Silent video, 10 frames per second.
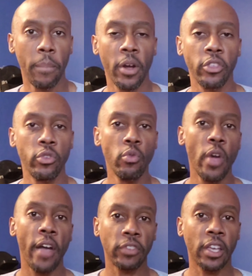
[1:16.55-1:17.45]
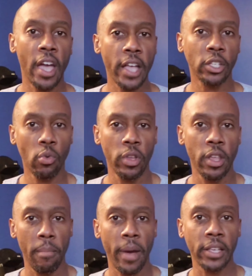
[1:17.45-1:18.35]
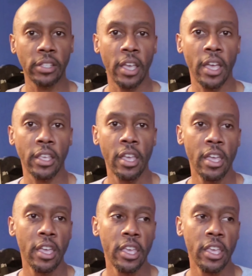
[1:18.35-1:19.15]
but you have to consequent him by saying